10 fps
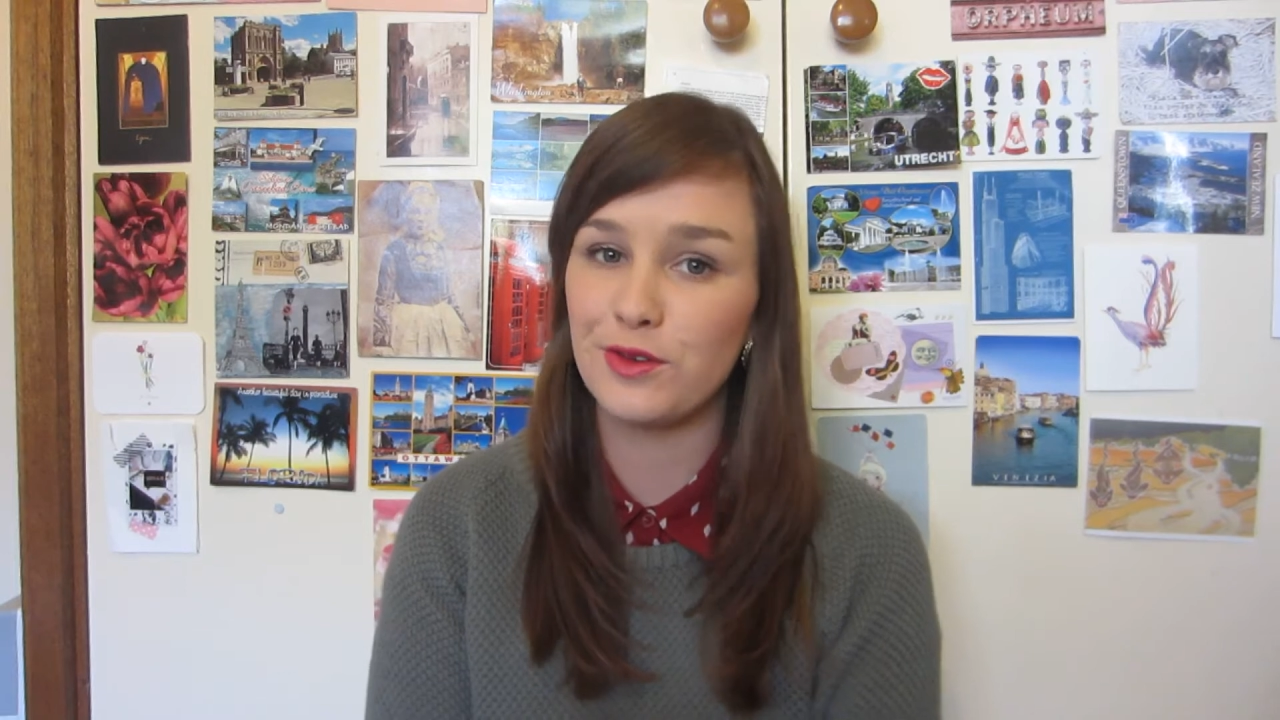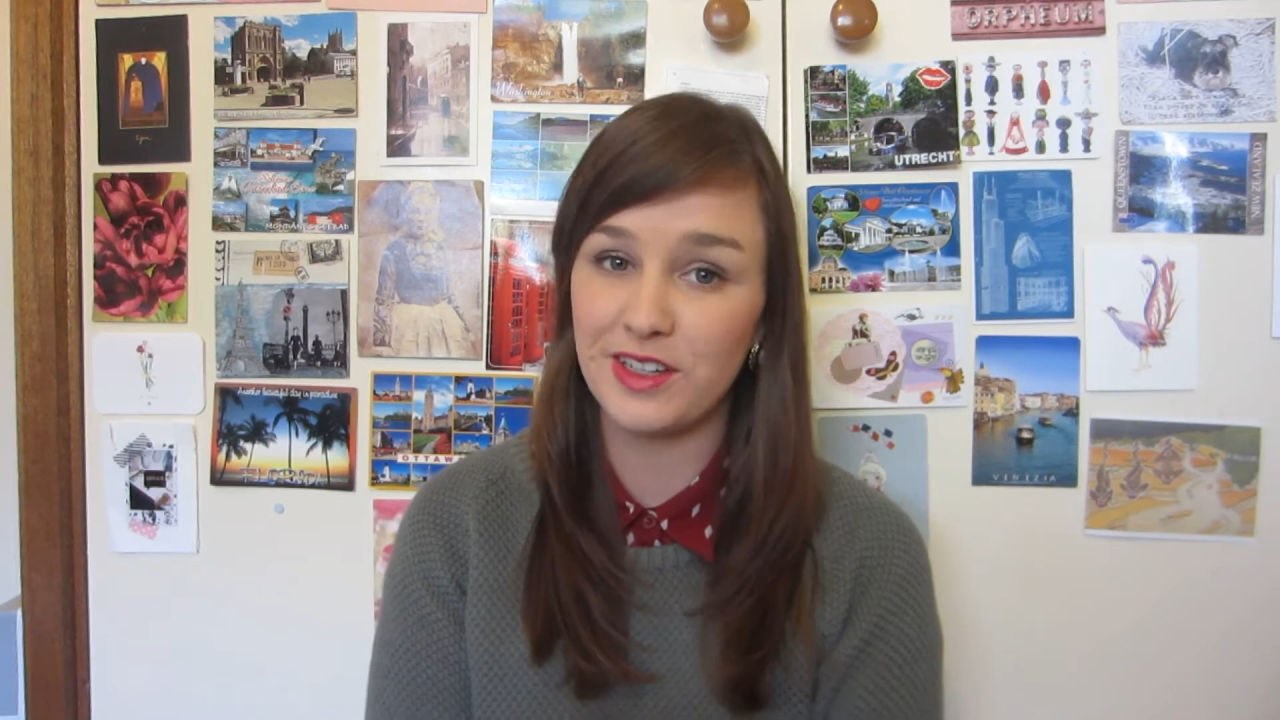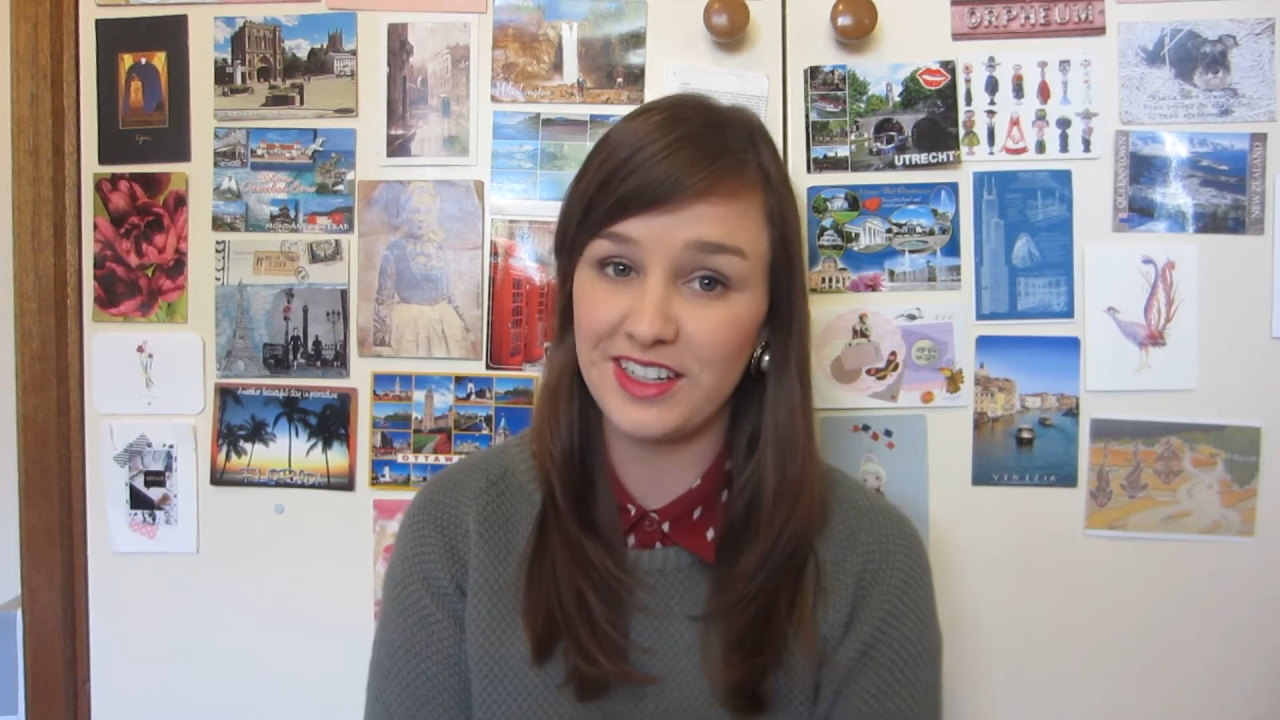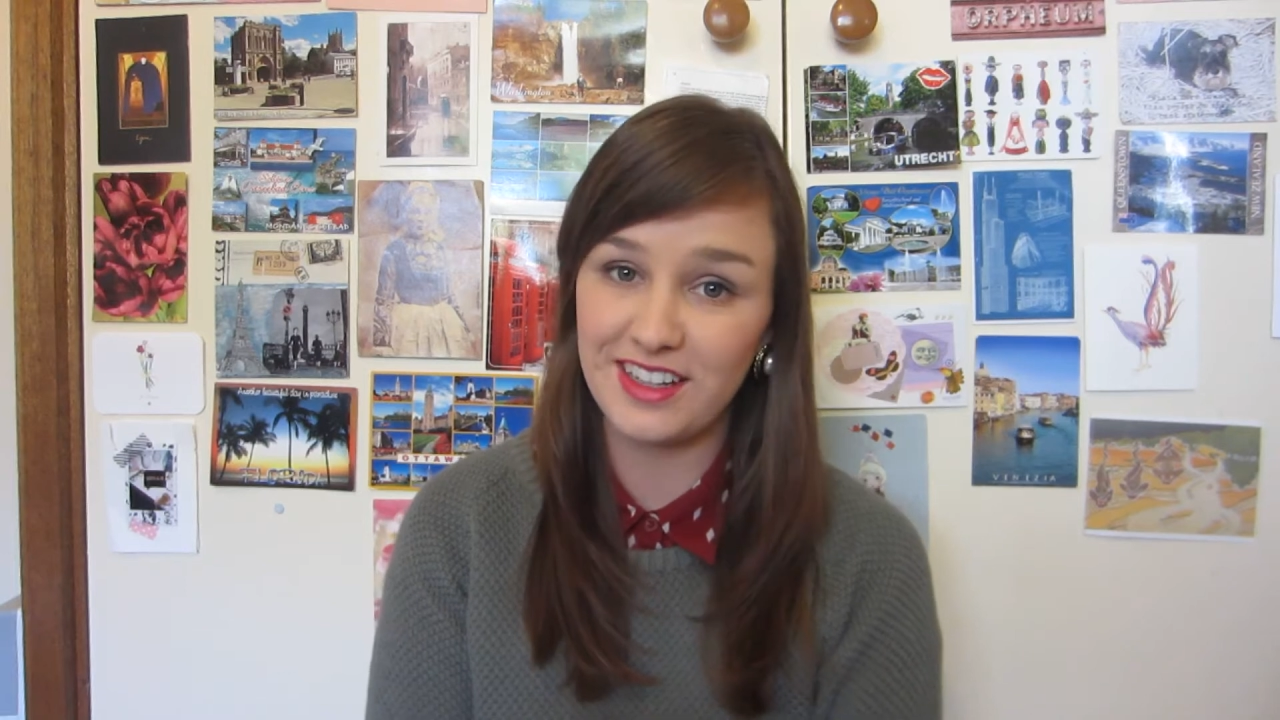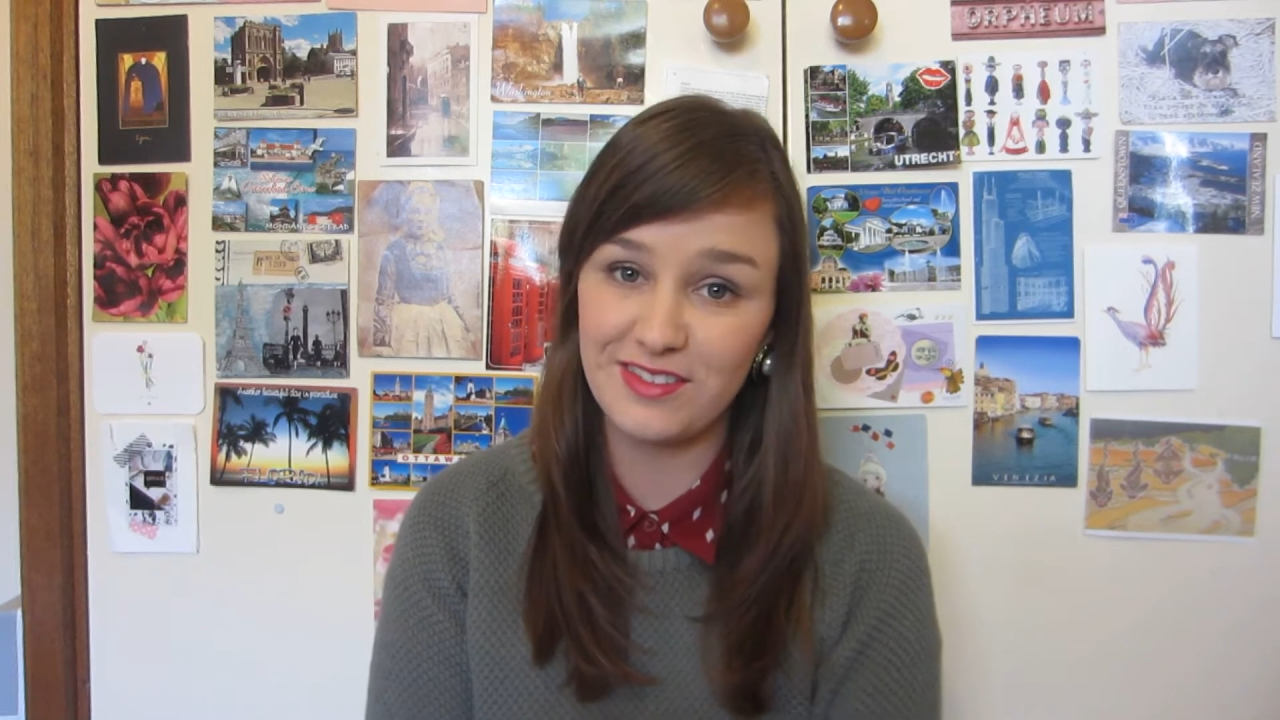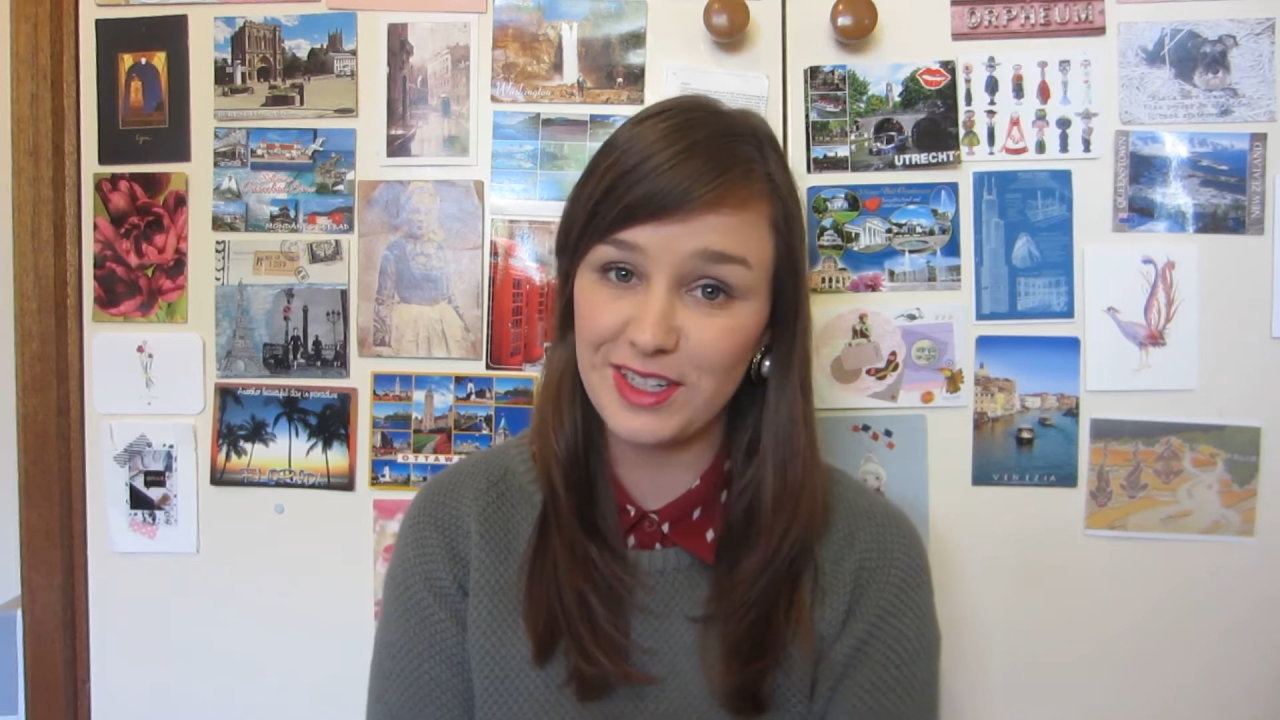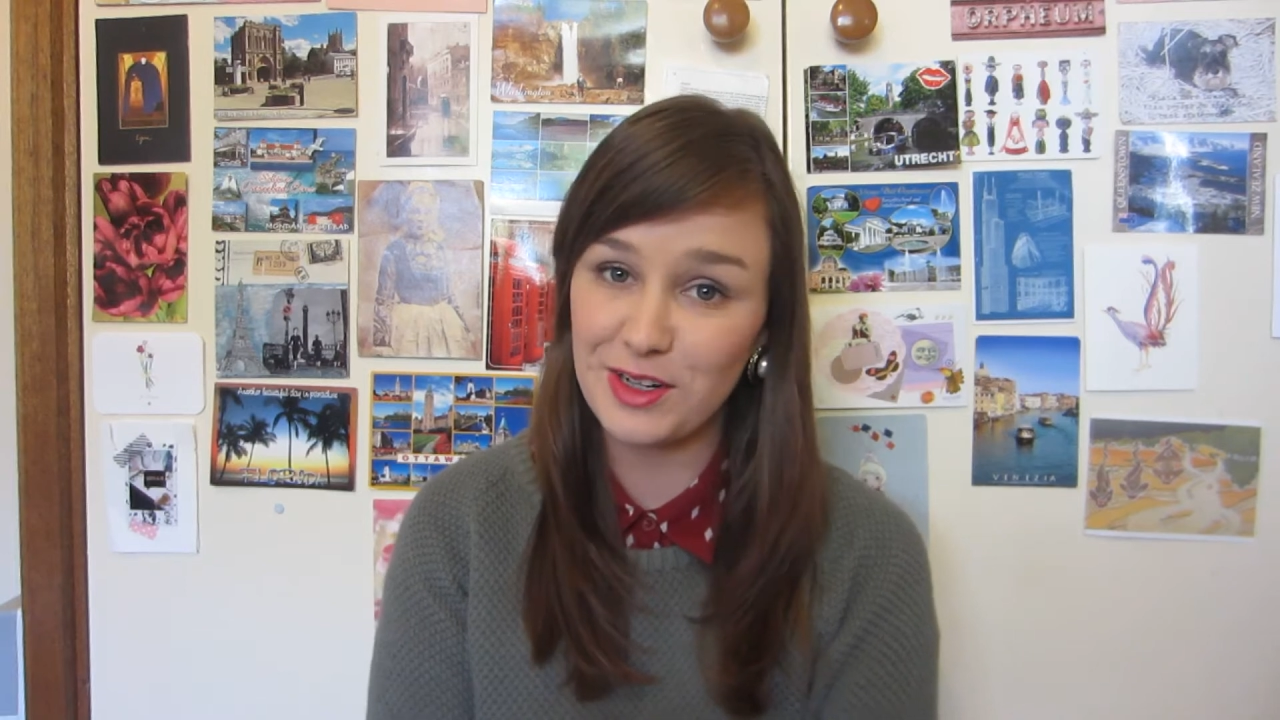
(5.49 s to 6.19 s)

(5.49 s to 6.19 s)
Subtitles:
really lovely